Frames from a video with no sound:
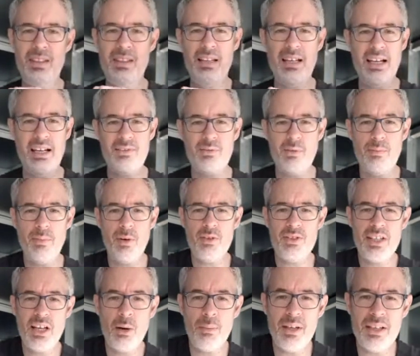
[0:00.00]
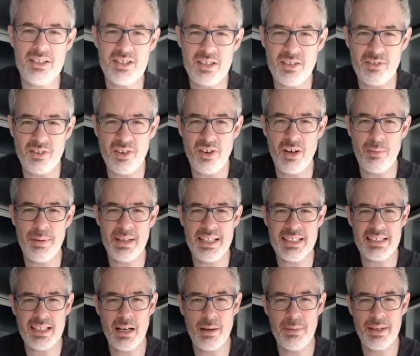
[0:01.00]
as with most helmets, you've got a piece
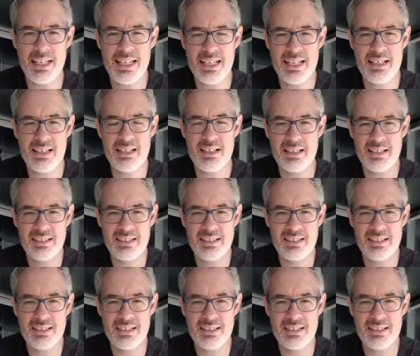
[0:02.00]
up here,